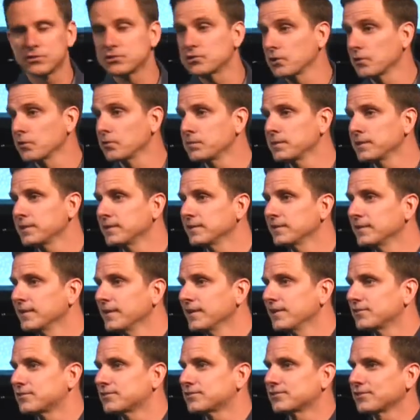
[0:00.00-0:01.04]
Joby
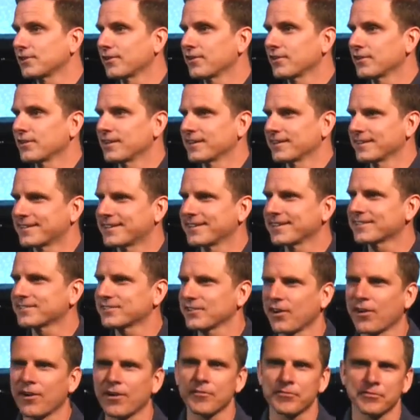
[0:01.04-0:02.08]
started and kicked
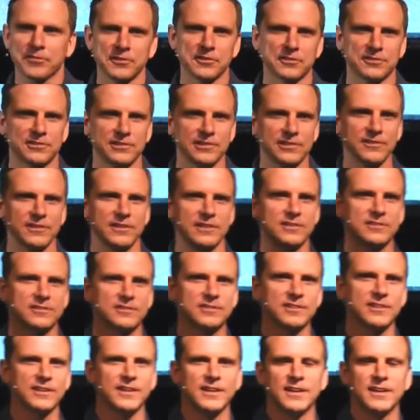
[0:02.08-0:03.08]
off the series